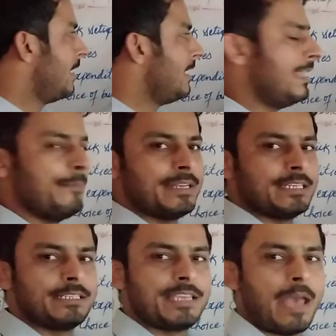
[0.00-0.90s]

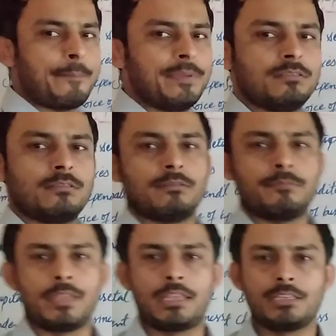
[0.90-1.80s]
Limited capital,
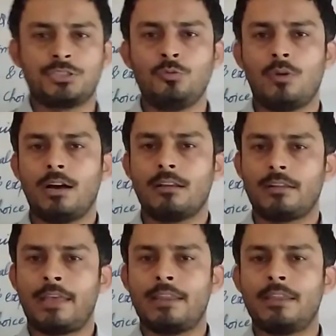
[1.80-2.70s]
because you are
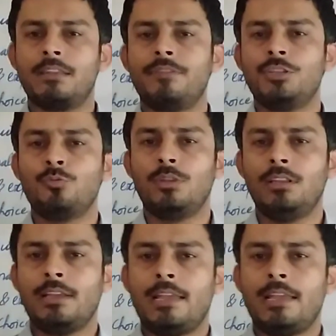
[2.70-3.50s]
an individual,